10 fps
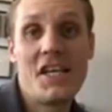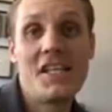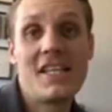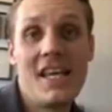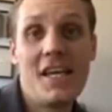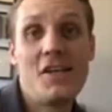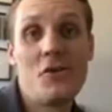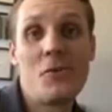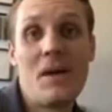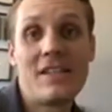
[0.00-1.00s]
is in
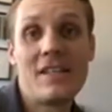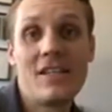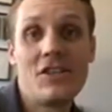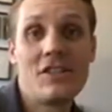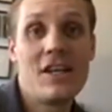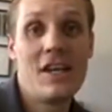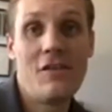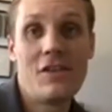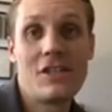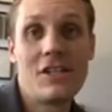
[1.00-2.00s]
your best interest and
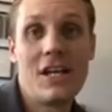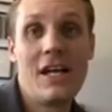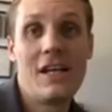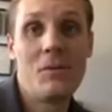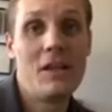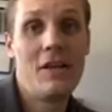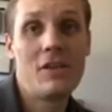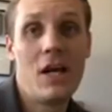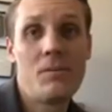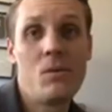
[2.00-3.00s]
if it's a good idea. We'd
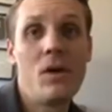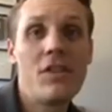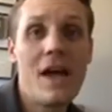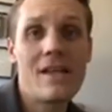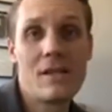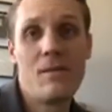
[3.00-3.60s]
love to help you with that.